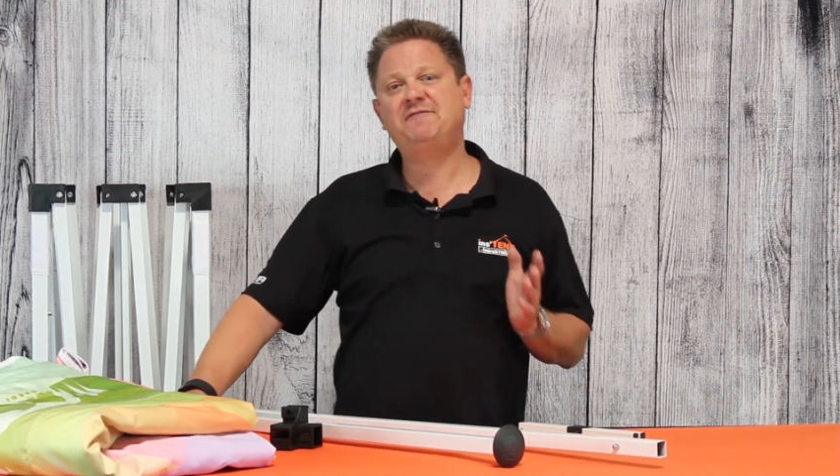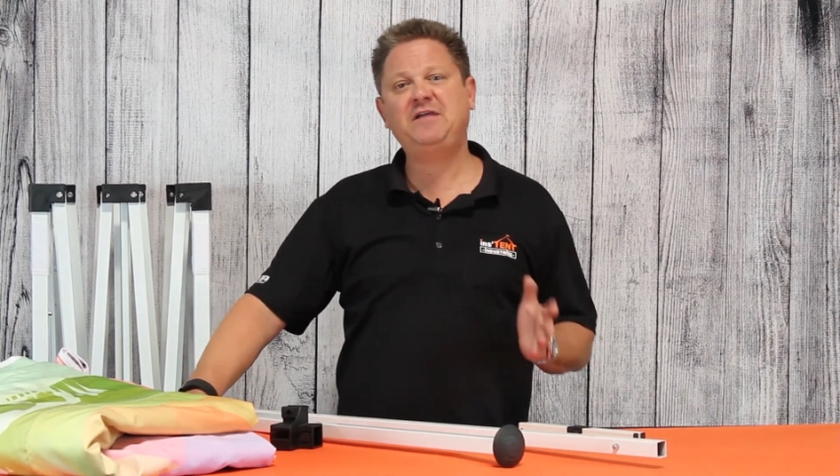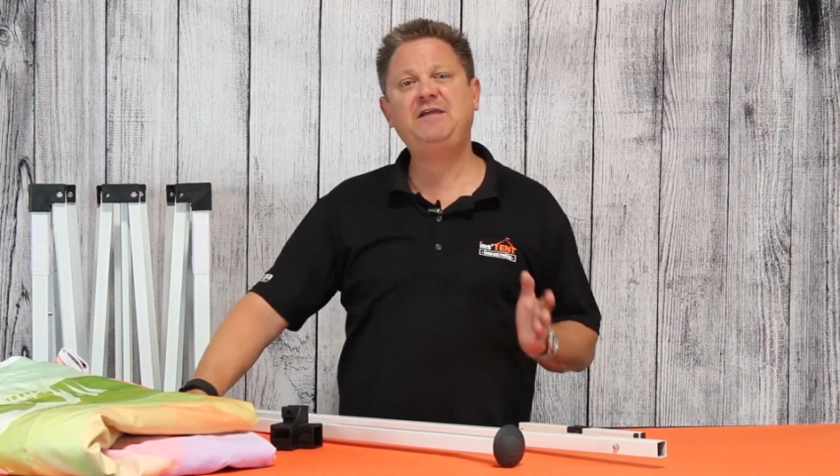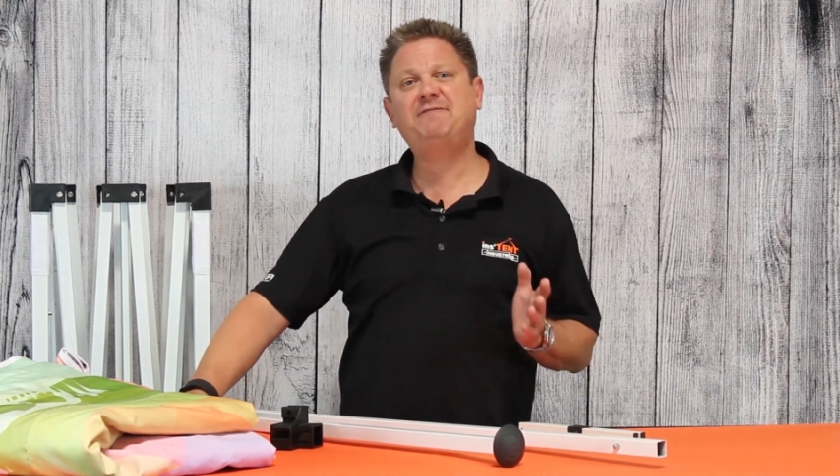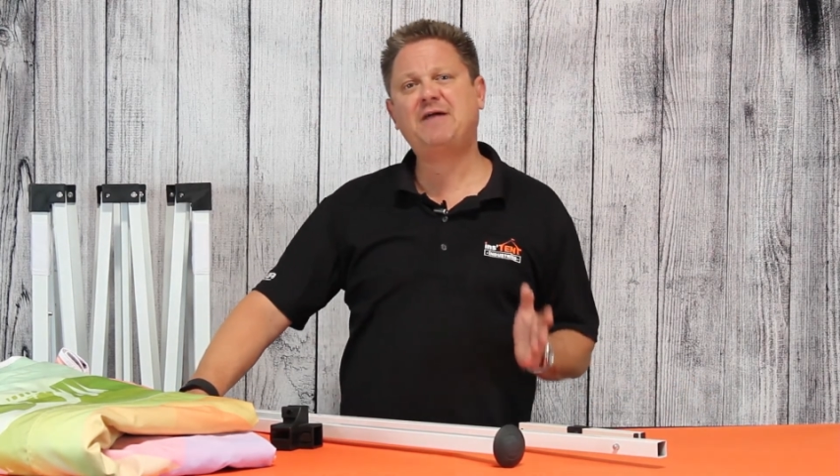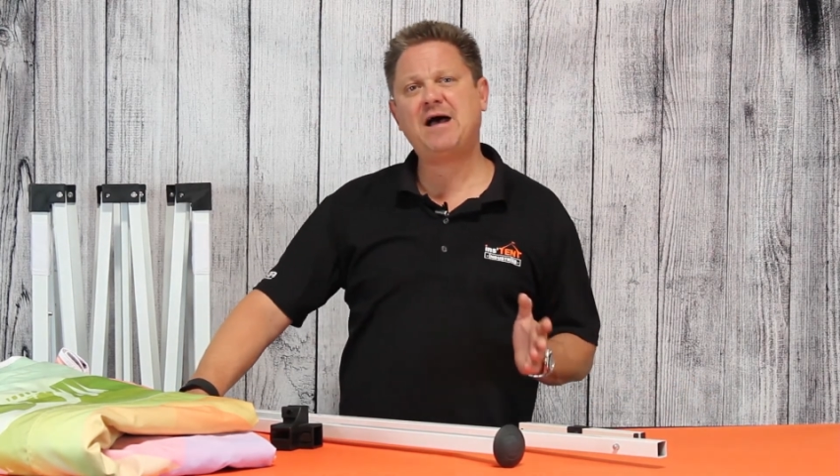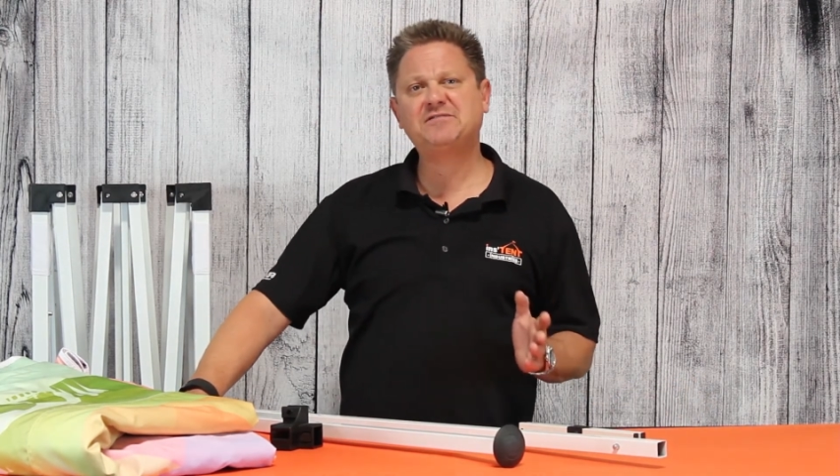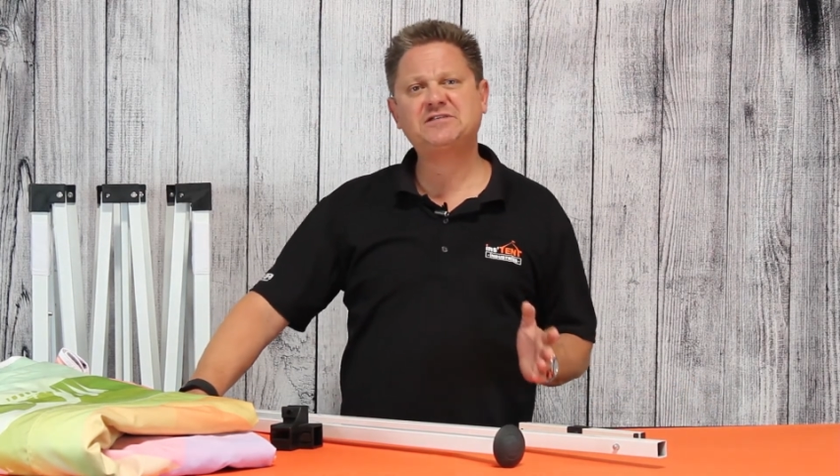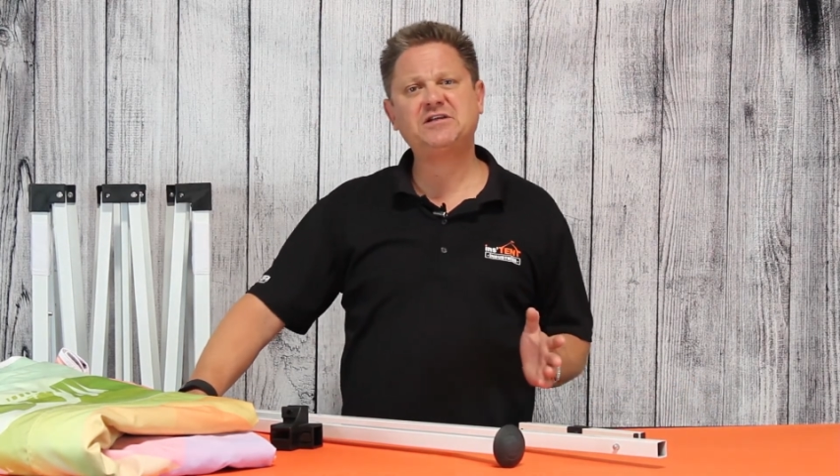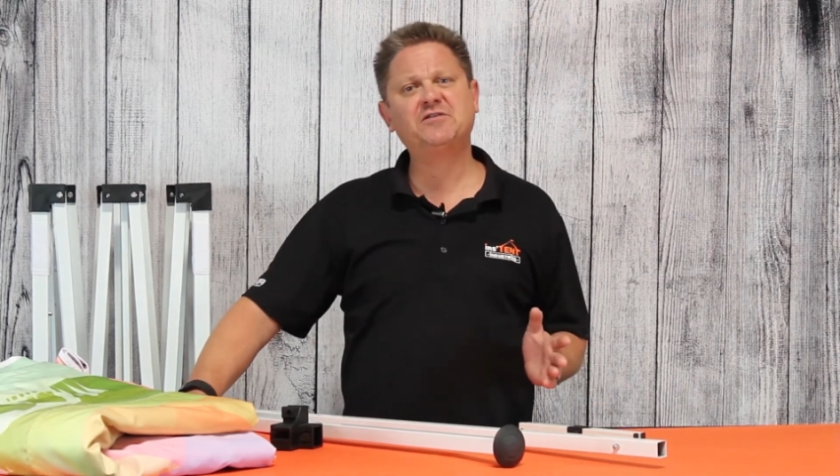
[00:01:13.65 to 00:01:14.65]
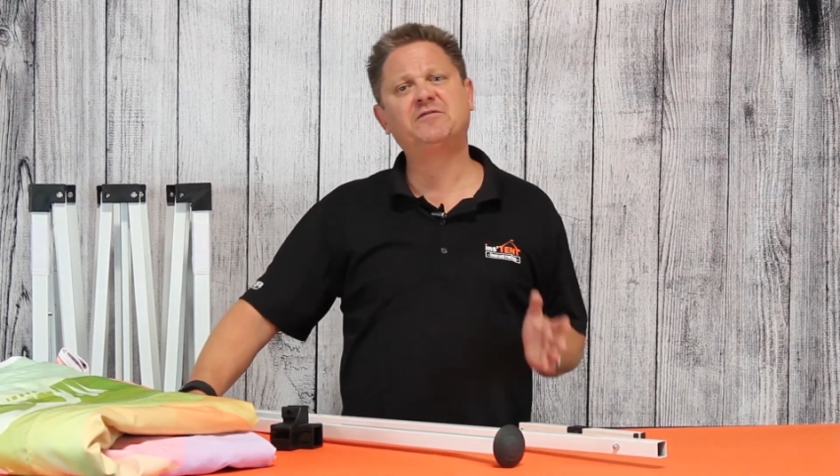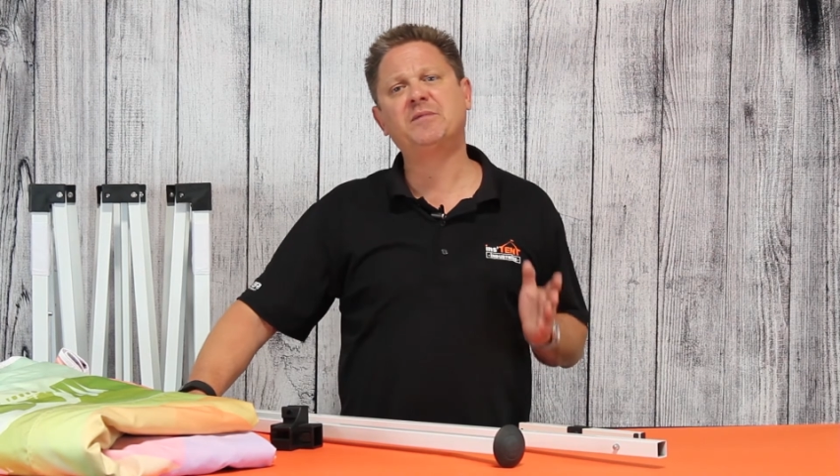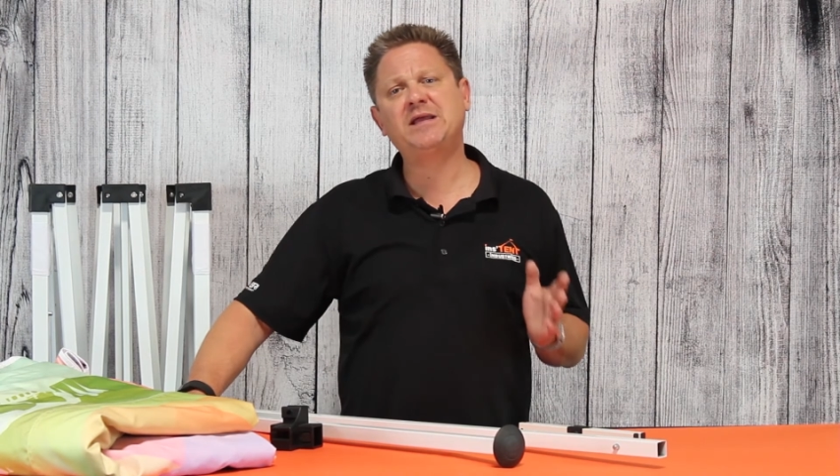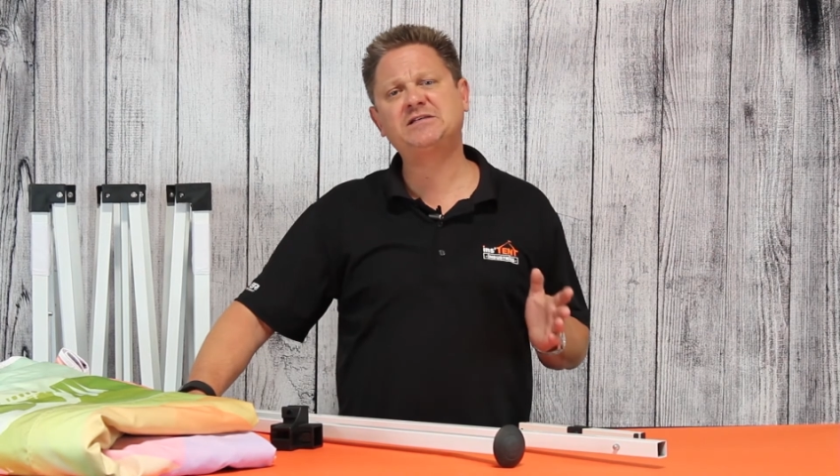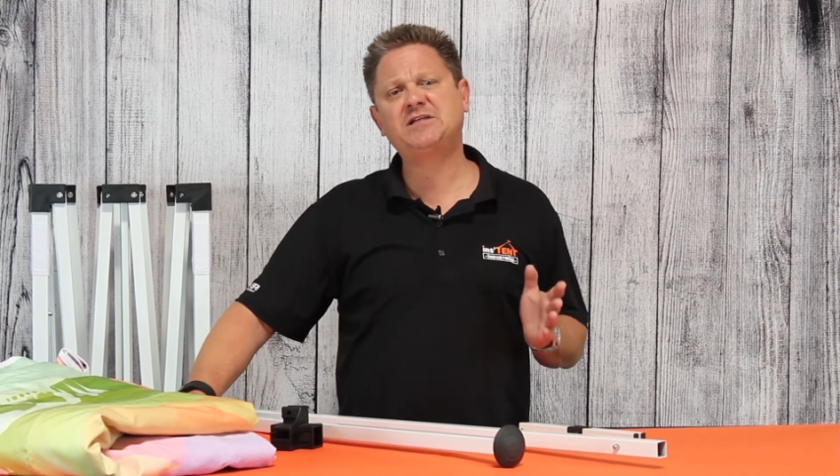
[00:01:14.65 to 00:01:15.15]
a V5 steel
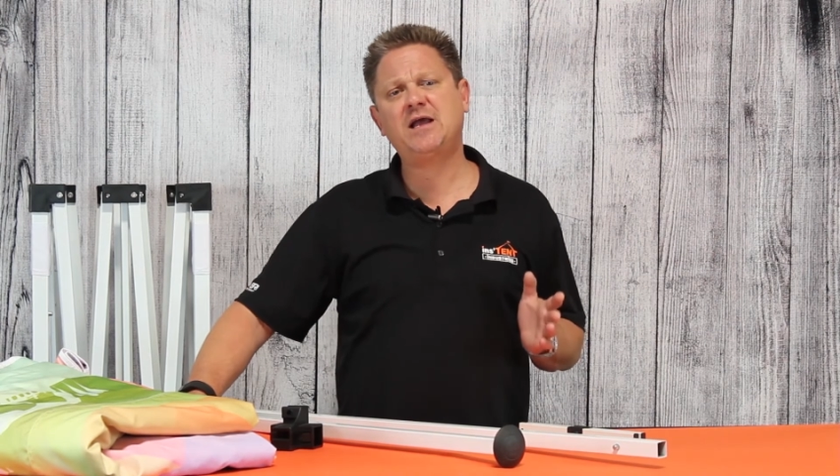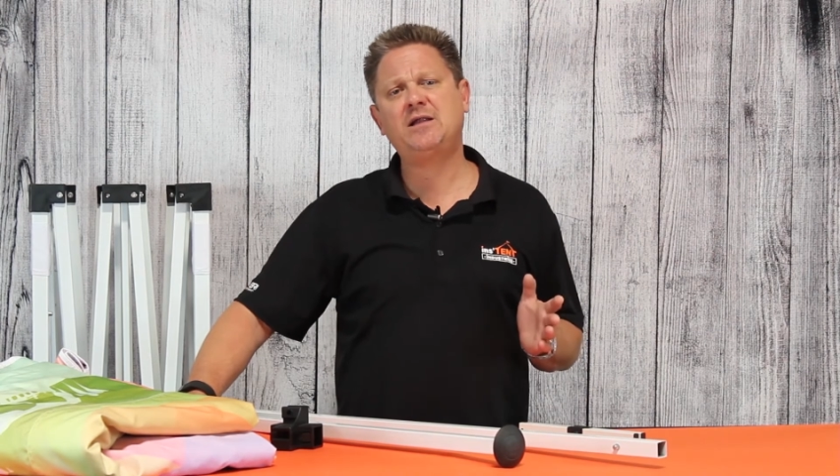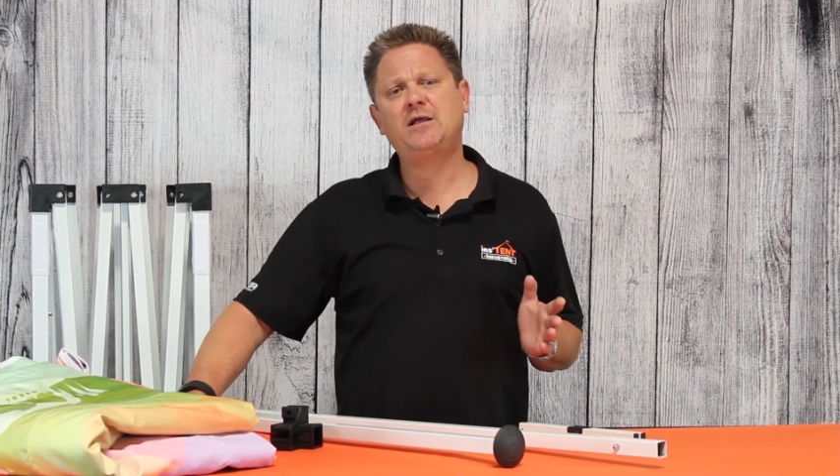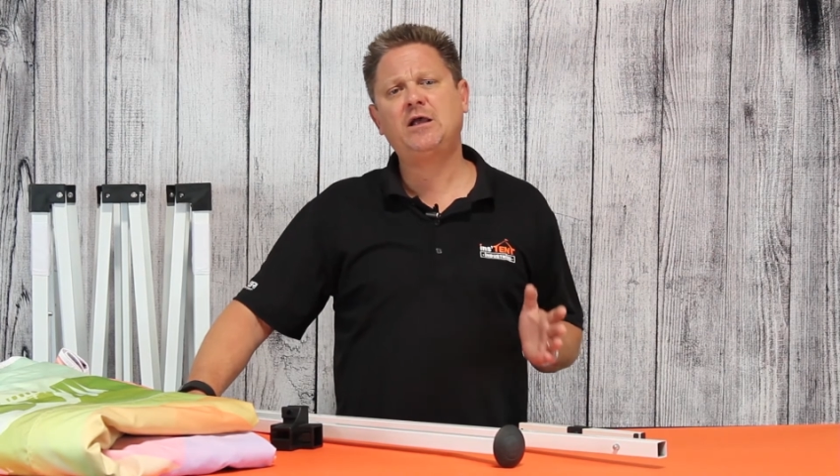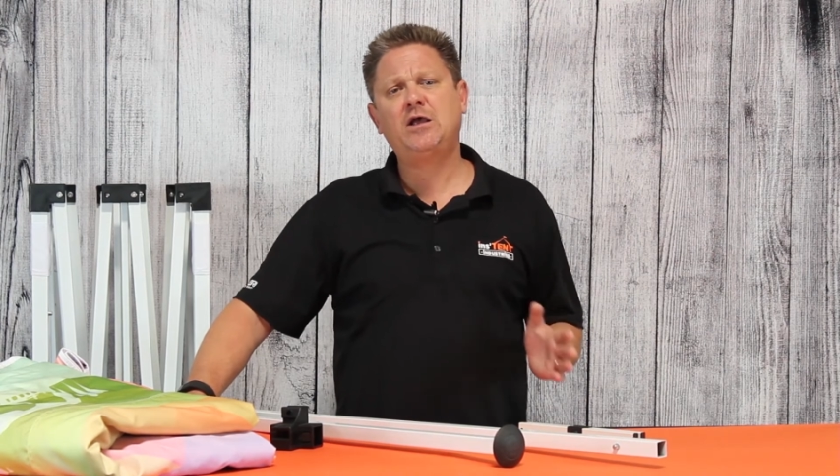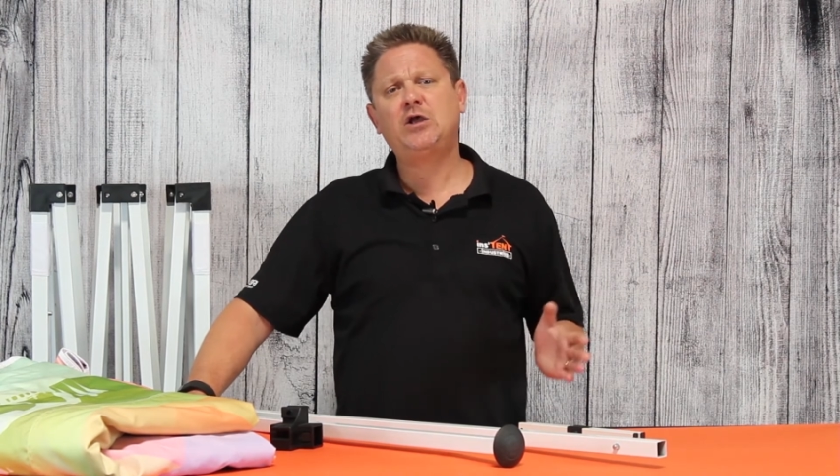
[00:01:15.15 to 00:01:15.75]
from Instent,